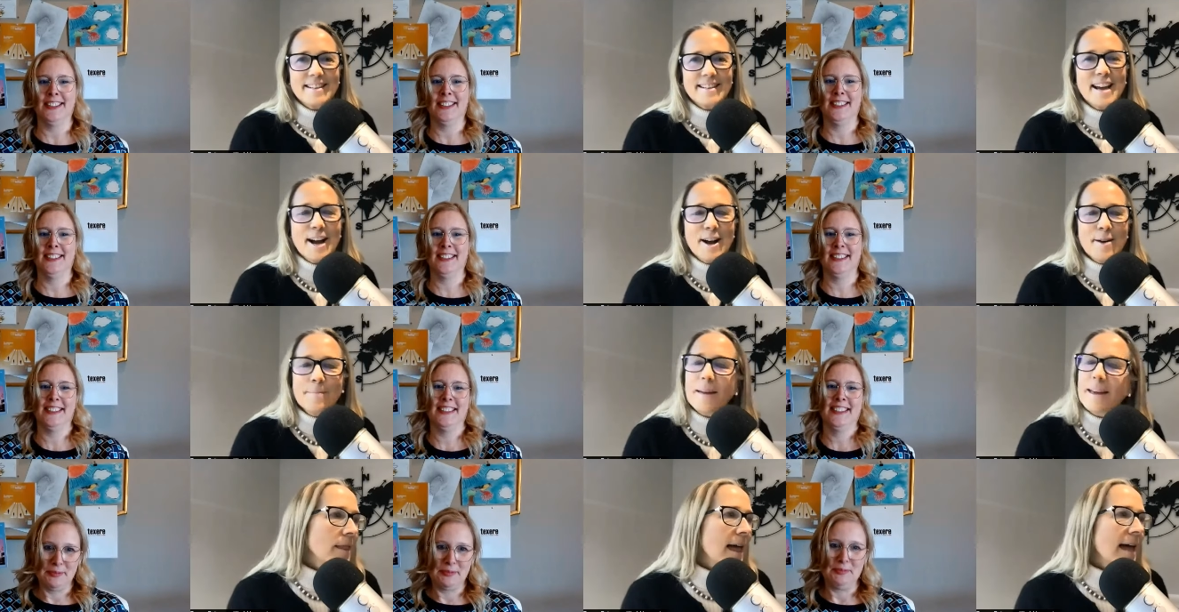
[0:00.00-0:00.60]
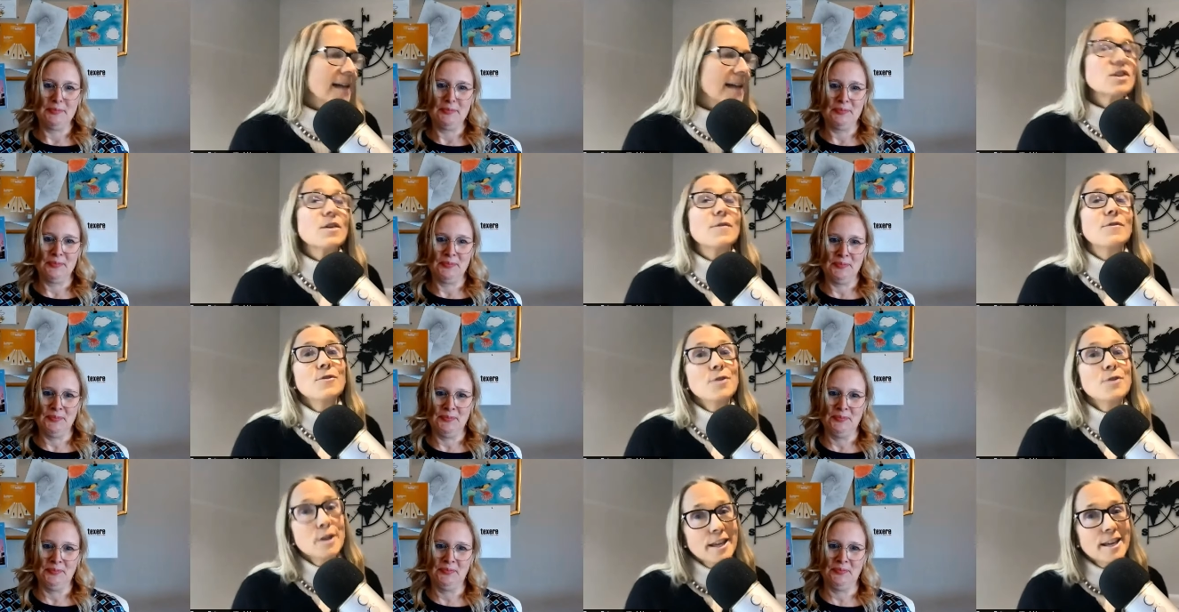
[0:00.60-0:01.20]
Speaker 1: Yeah, that's a
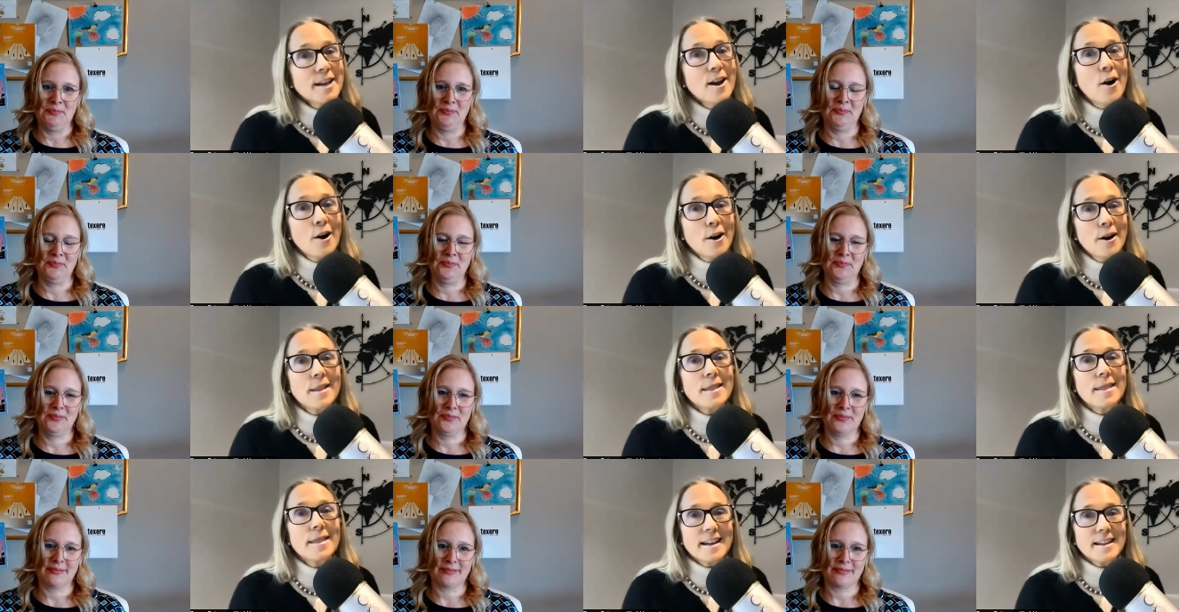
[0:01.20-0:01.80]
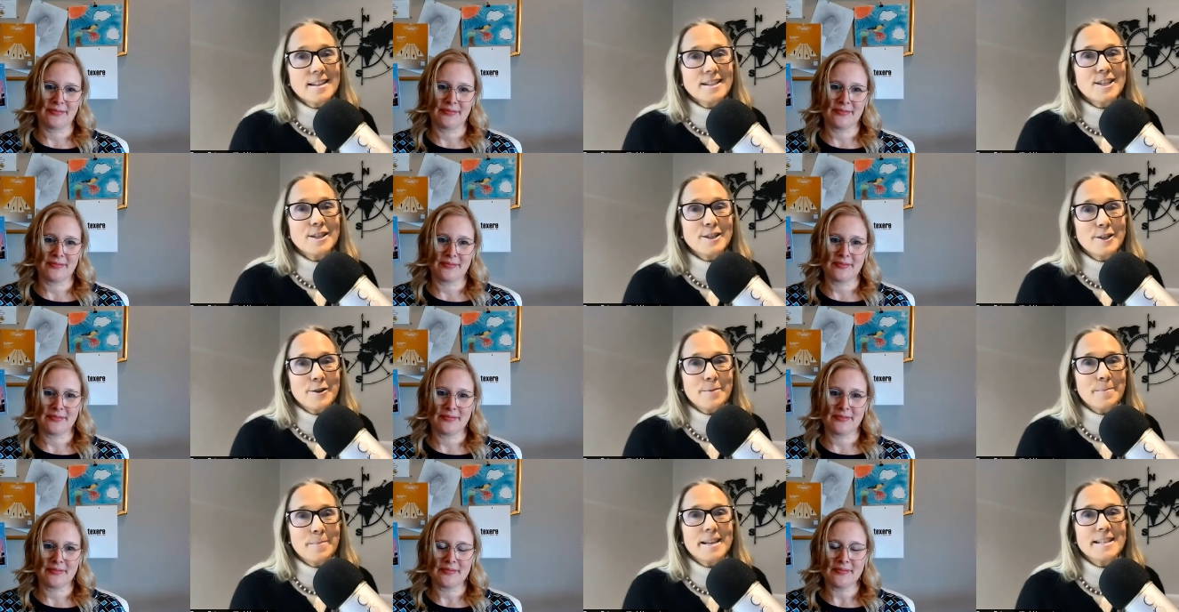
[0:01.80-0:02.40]
really hard thing to
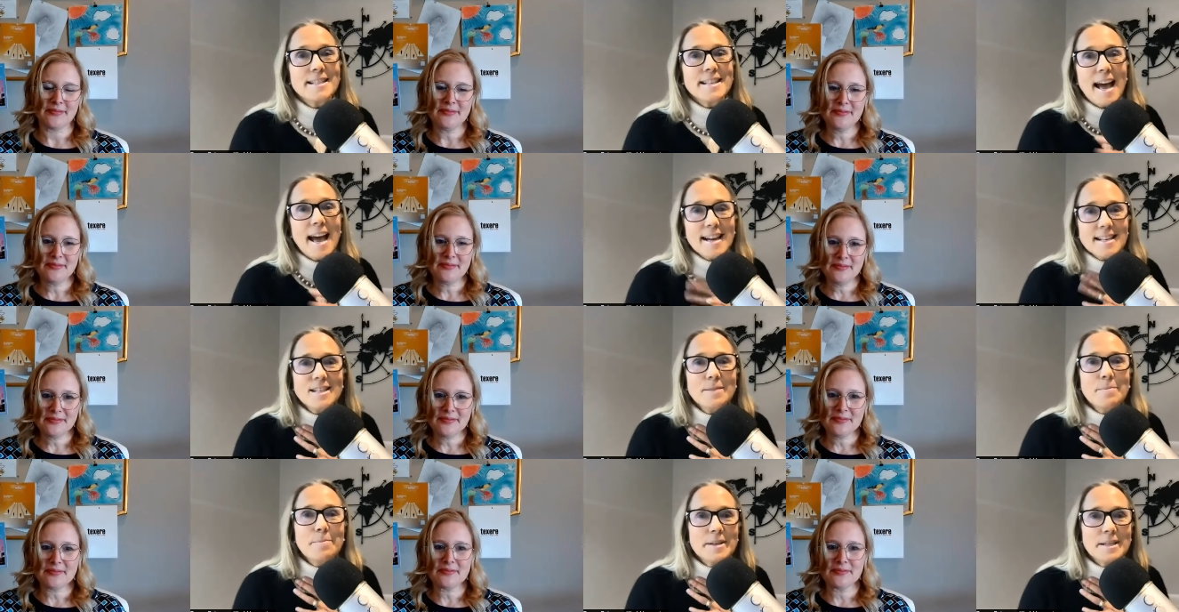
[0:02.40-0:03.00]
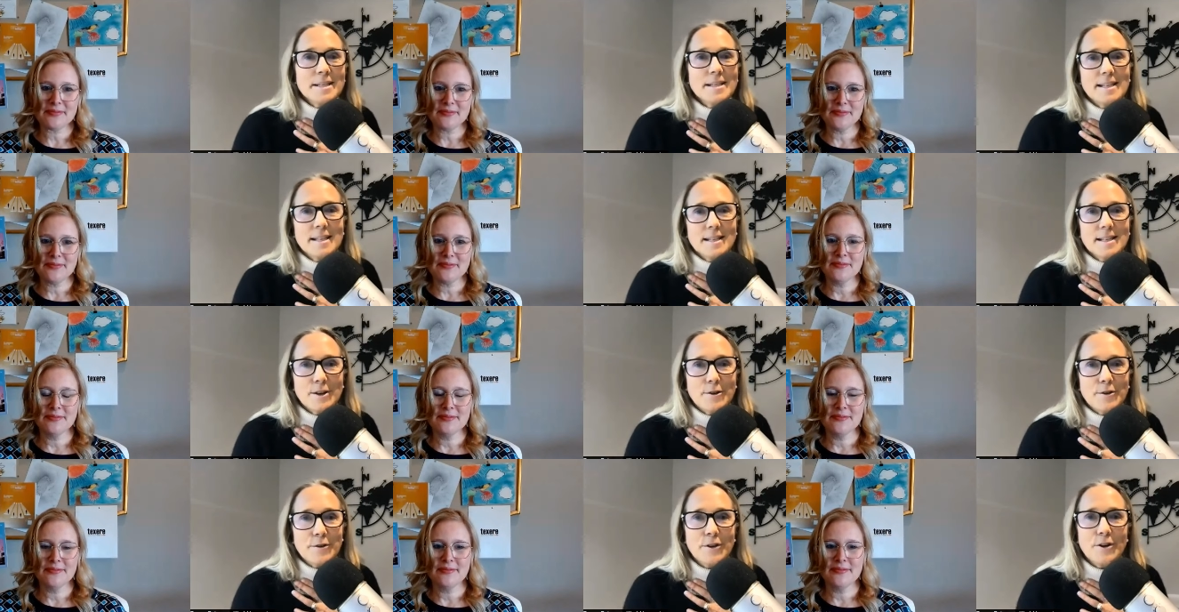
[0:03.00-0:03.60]
do because as a business
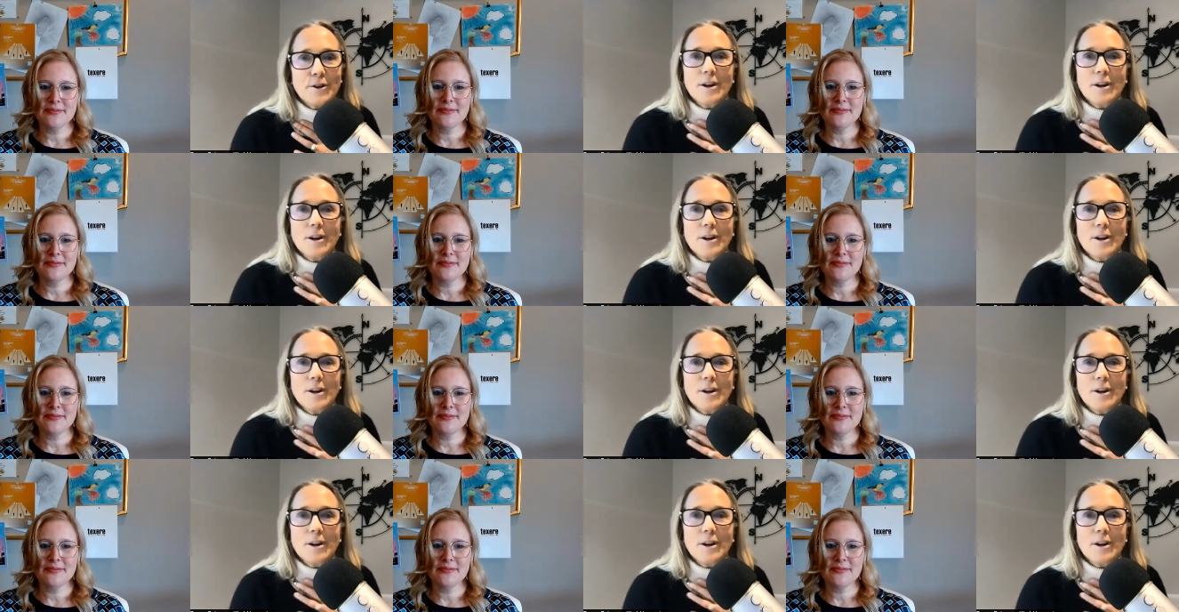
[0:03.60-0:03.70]
owner,